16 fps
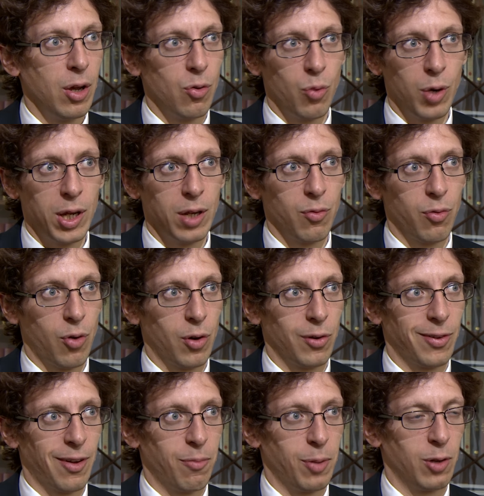We in
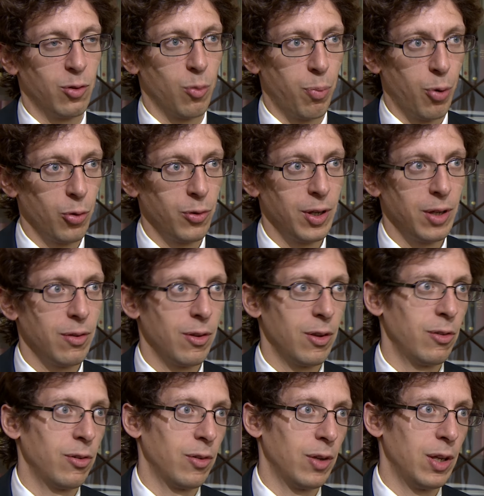France have been supporting
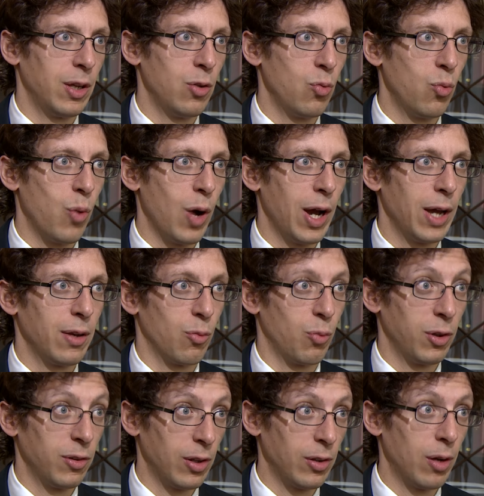this EU-wide
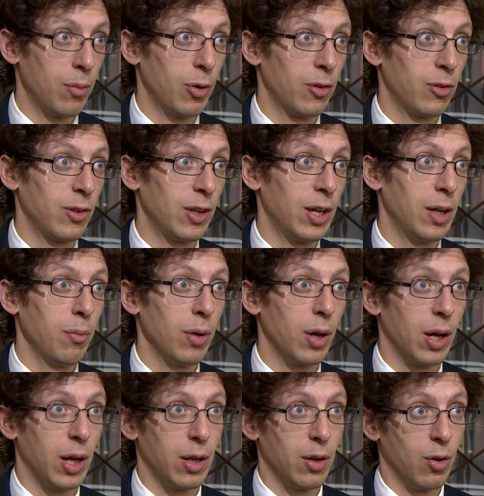resettlement scheme,
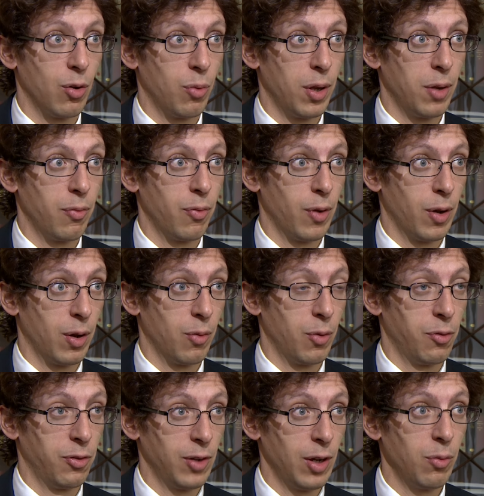and
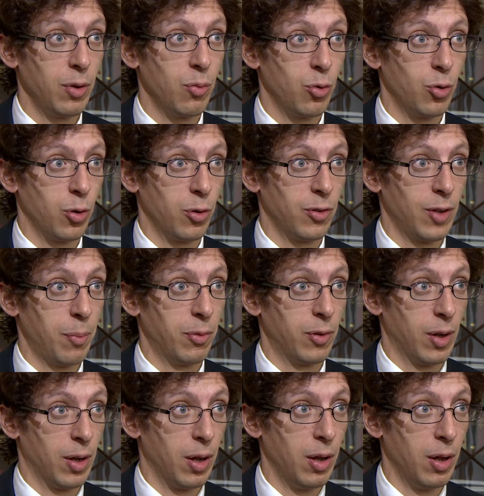we've said we would accept